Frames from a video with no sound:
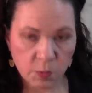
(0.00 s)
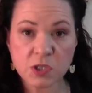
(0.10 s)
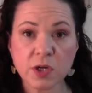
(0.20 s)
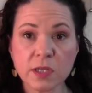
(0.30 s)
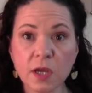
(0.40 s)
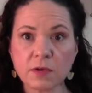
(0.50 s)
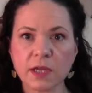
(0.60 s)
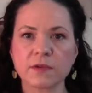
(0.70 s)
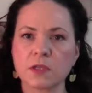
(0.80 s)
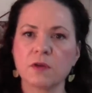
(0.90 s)
I'll start on the lower
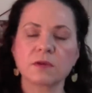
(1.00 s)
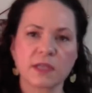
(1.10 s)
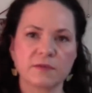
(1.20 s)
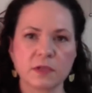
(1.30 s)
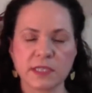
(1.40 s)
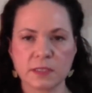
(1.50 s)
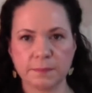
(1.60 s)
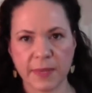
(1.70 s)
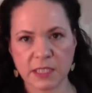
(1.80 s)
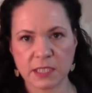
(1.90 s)
level. Lower level is
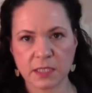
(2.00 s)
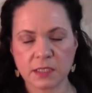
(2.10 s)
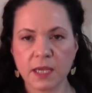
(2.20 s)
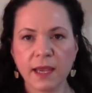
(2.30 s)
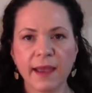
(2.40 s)
Macy's.